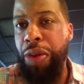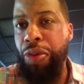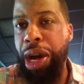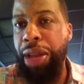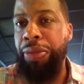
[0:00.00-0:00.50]

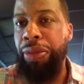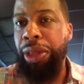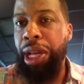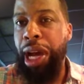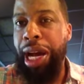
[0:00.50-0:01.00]
what
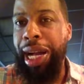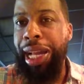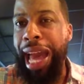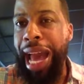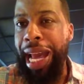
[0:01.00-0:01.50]

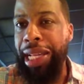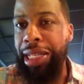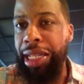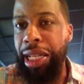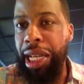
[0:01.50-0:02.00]

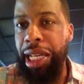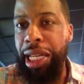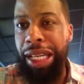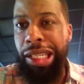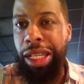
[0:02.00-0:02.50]
Clyde's in
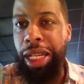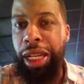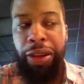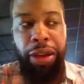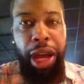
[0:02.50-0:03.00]
D.C.
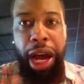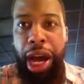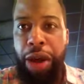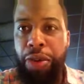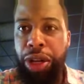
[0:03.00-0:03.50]

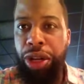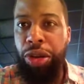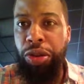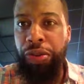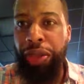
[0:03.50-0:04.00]
Would
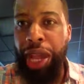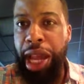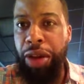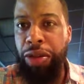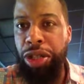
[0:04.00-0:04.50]
do. They had
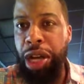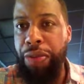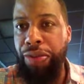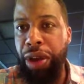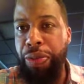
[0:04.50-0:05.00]
a
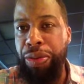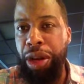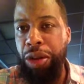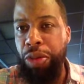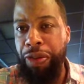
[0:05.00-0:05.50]
croissant bread
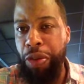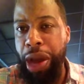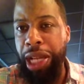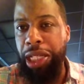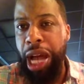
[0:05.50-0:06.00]
pudding with a
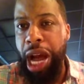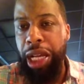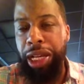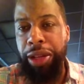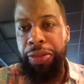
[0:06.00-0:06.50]
white
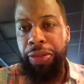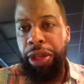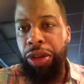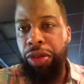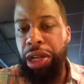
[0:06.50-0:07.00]
chocolate
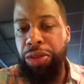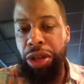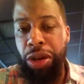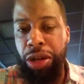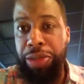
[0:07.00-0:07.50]
cream
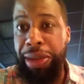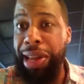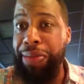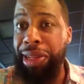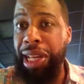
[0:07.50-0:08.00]
sauce. But
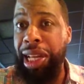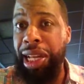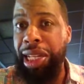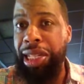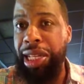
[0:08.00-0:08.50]
let me say
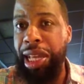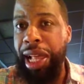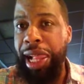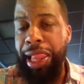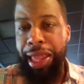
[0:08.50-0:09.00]
this.
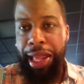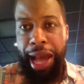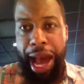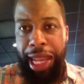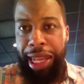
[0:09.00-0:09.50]

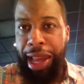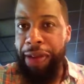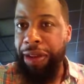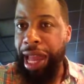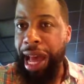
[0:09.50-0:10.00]
I
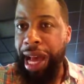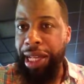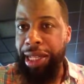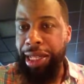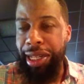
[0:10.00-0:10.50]
love
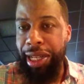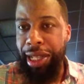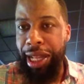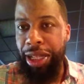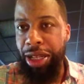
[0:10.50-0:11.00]
Clyde's.
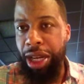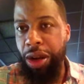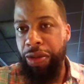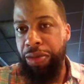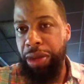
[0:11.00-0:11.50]
They took it
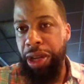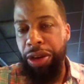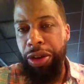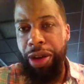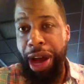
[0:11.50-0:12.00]
off the
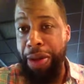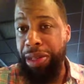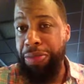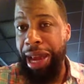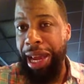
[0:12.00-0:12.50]
menu. I
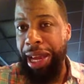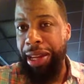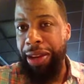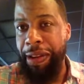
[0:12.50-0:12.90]
was mad.